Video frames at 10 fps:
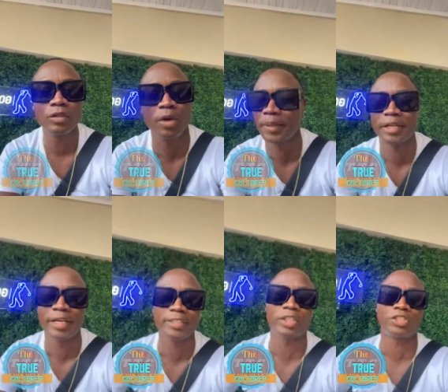Jamaica
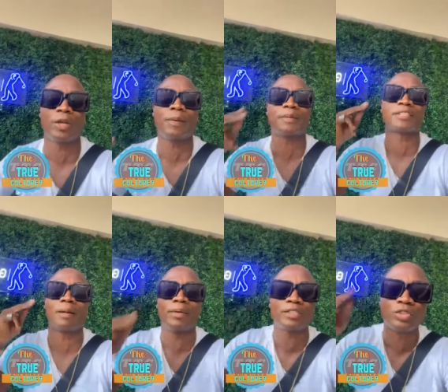don't get touched The People
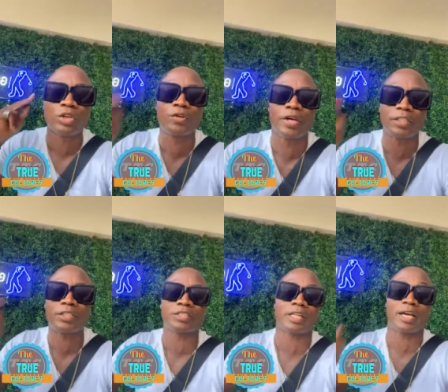stop listening to the radio
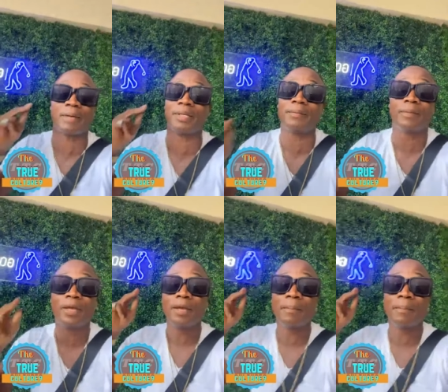station. I am in